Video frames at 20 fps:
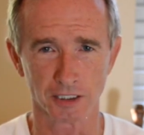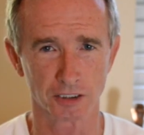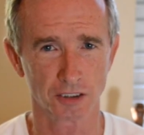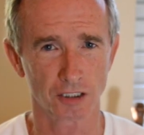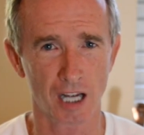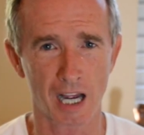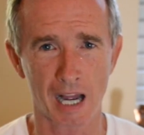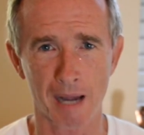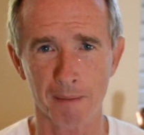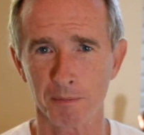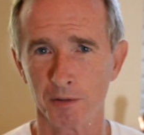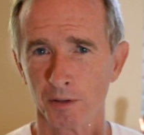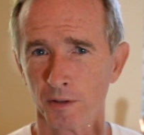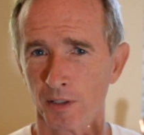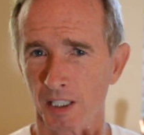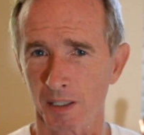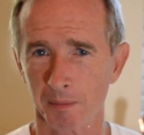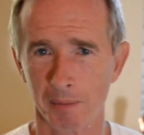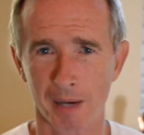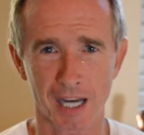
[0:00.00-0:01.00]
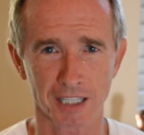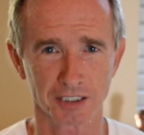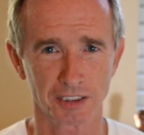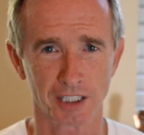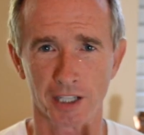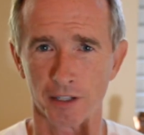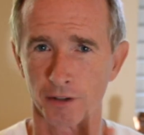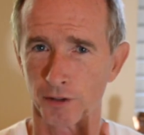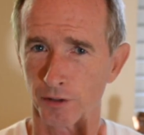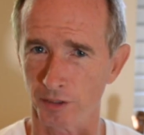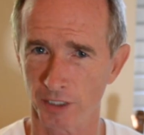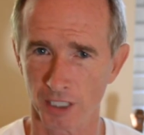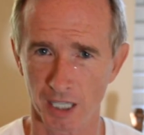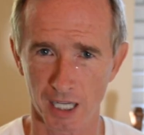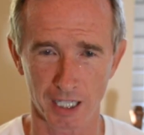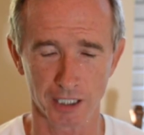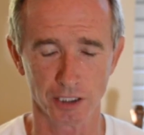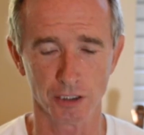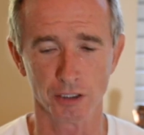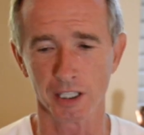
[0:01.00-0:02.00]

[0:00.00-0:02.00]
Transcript: stop. They're incapacitated. They're done.